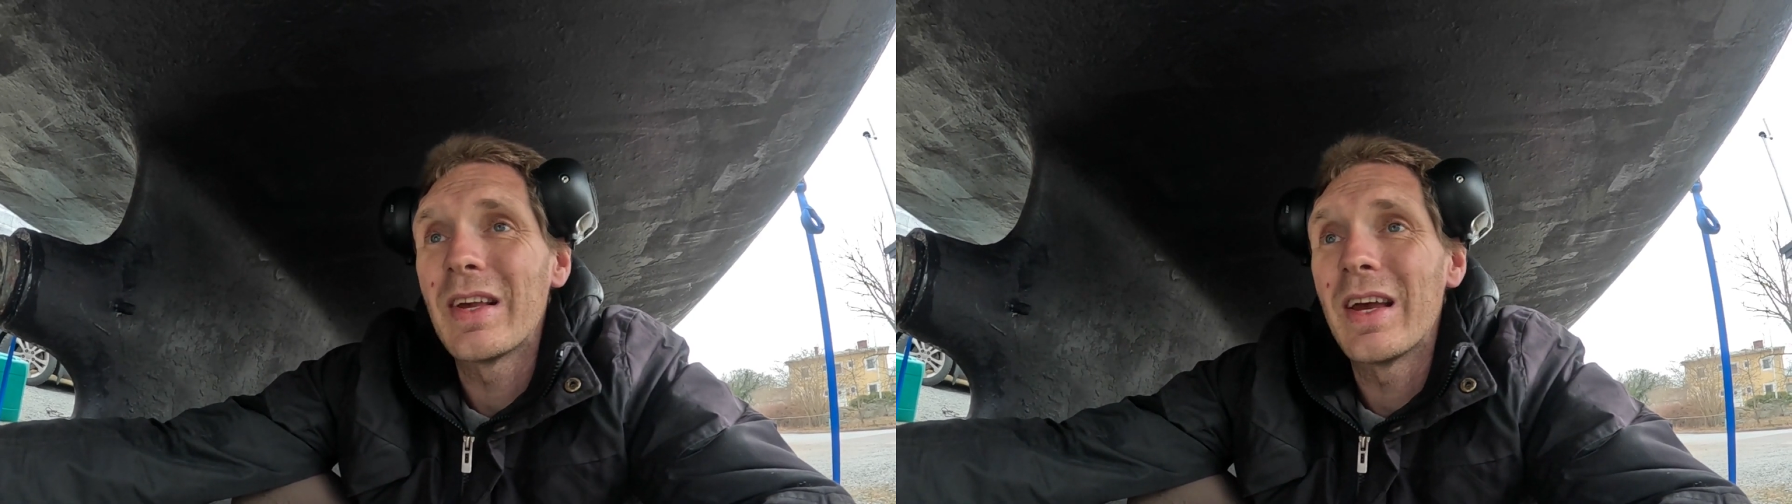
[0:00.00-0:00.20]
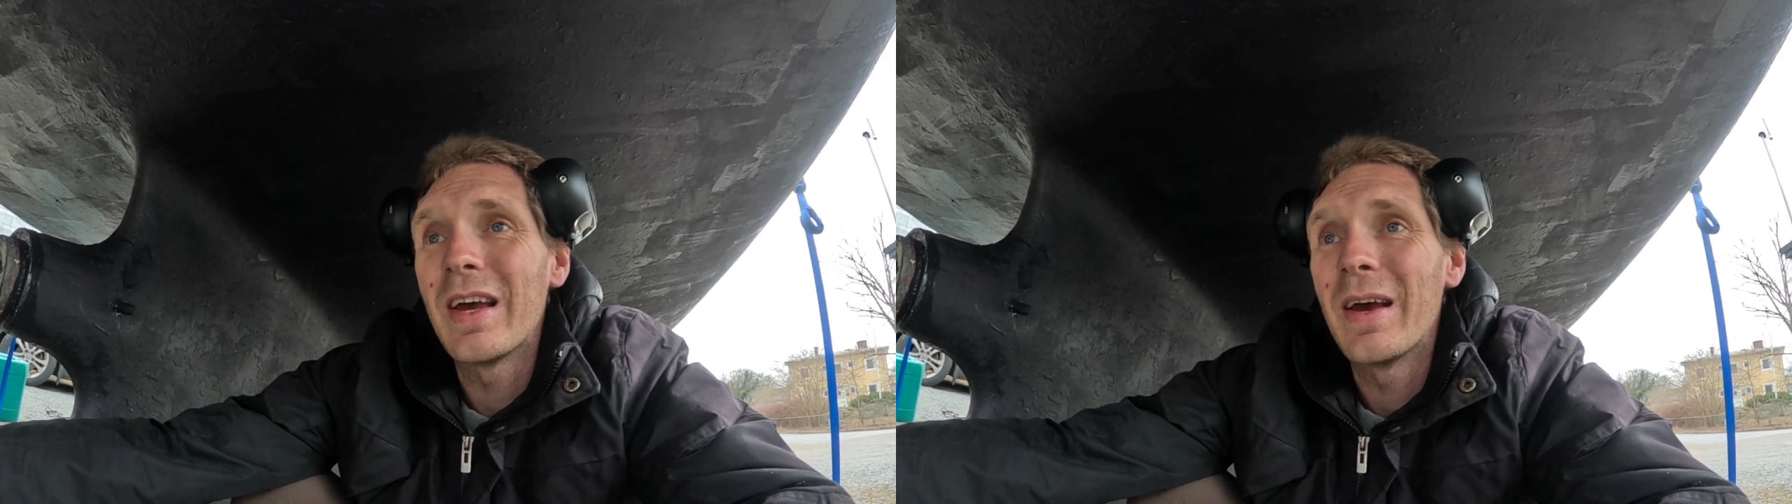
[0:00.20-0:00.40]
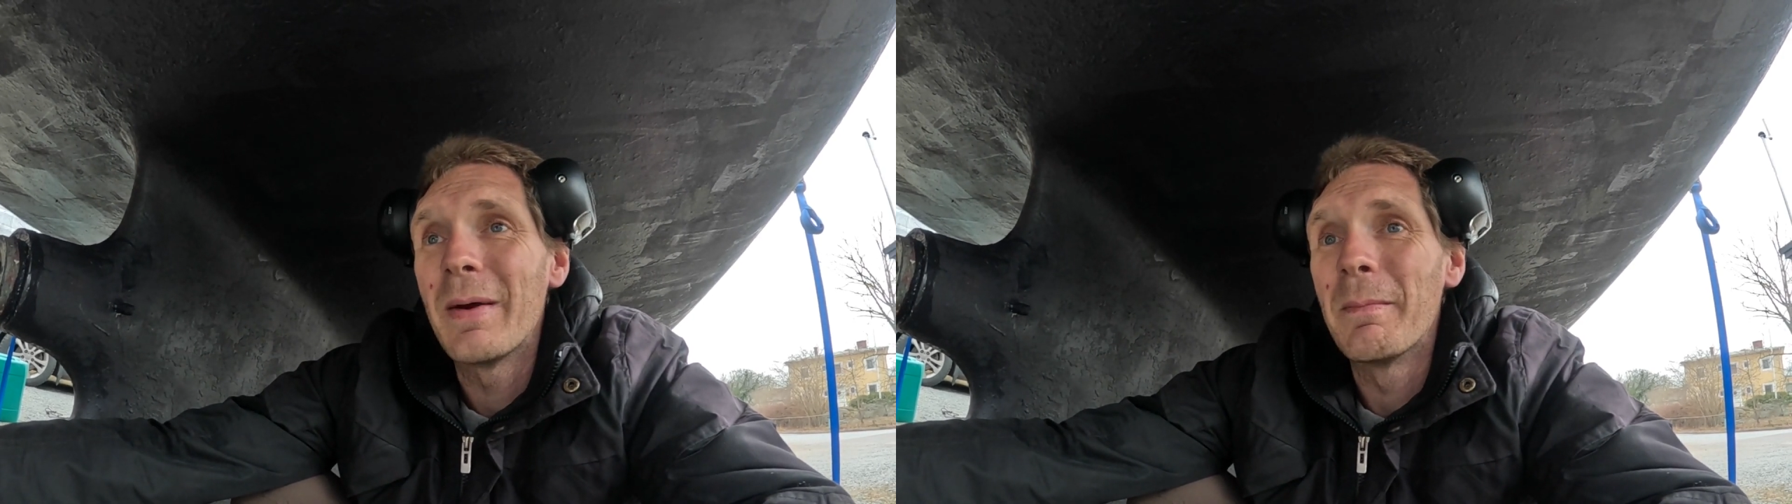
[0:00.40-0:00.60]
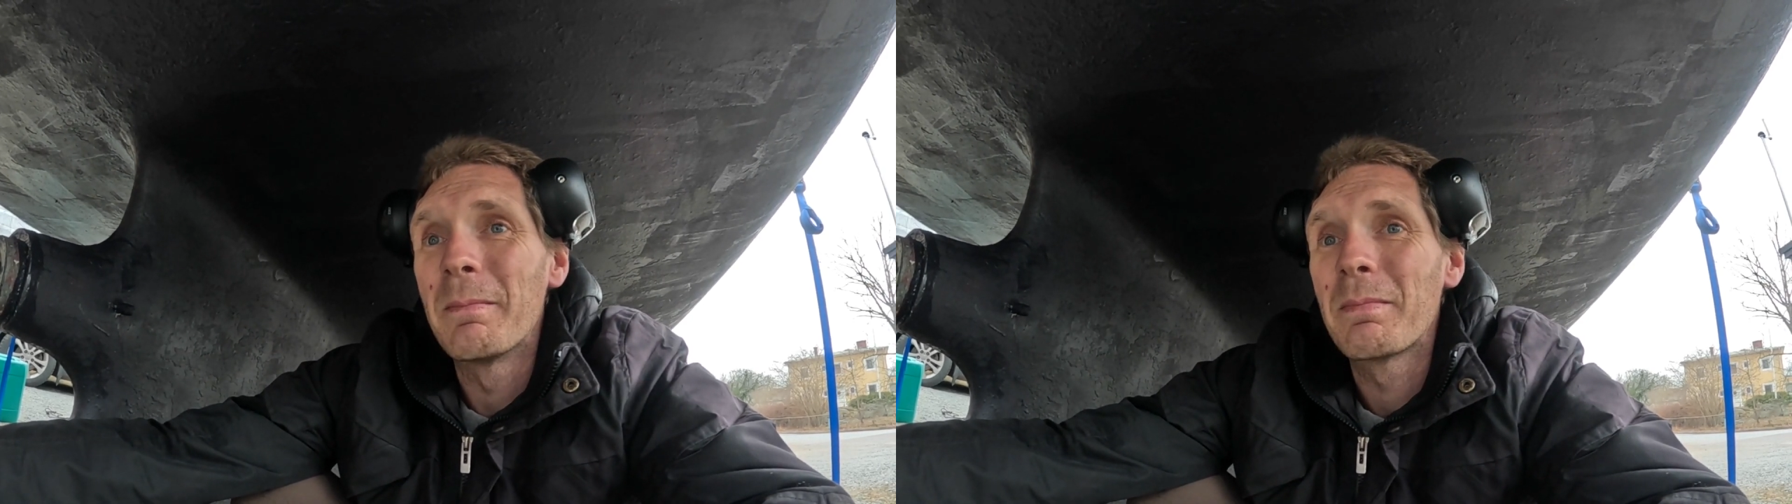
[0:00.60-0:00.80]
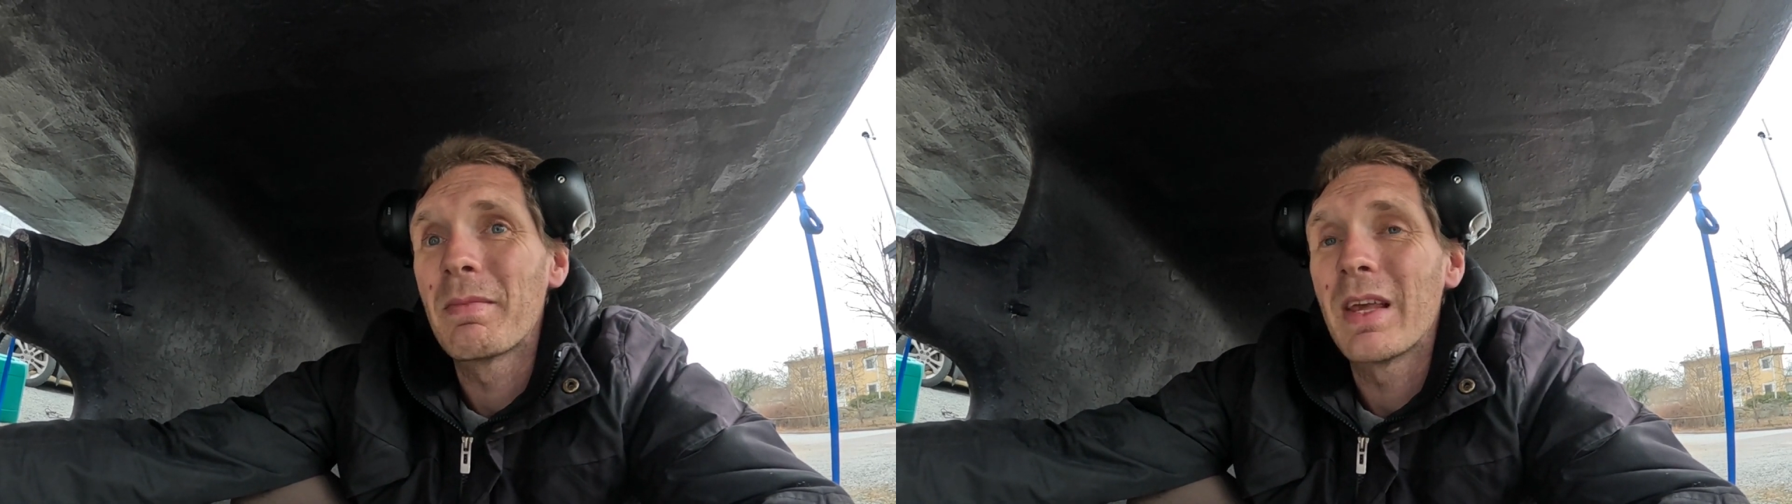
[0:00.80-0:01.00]

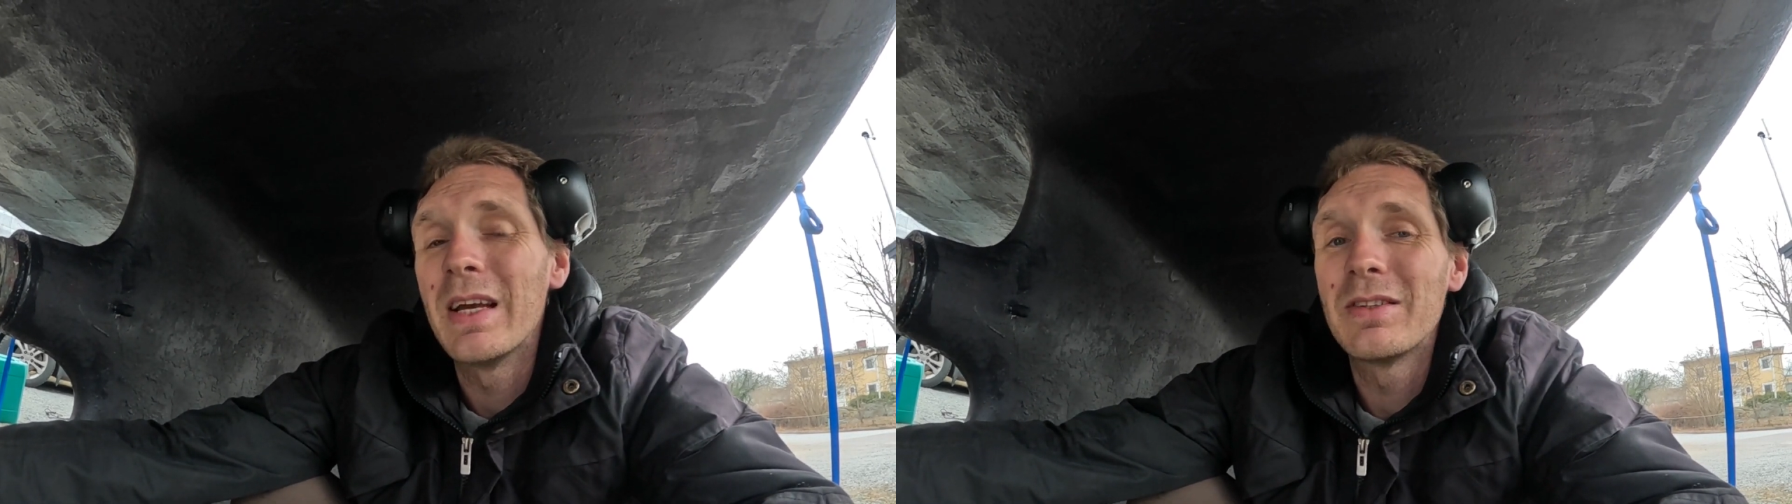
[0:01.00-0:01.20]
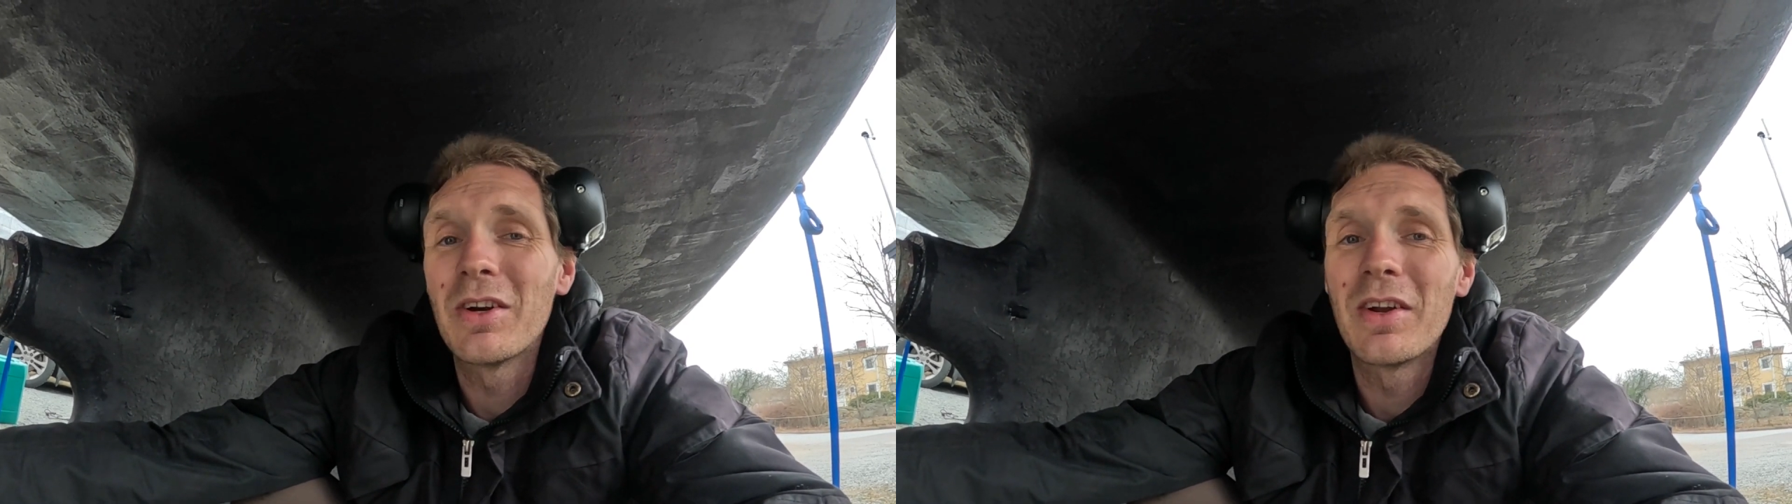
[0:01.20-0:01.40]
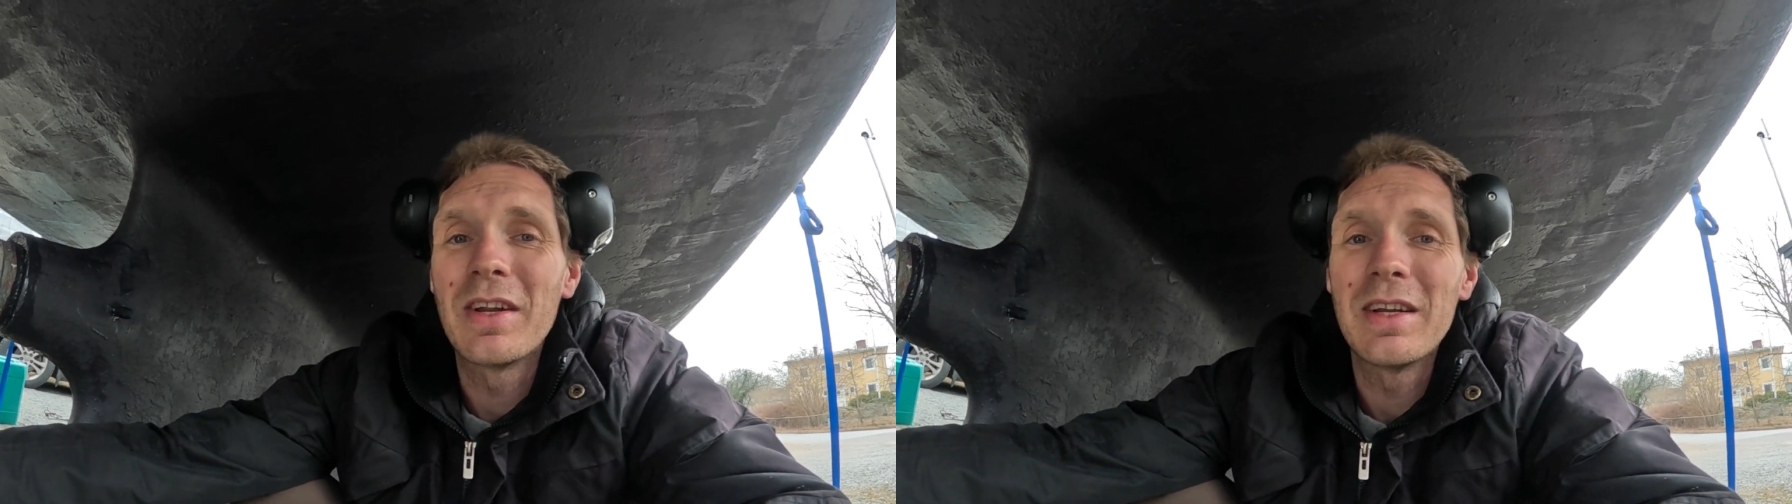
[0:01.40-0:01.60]
gonna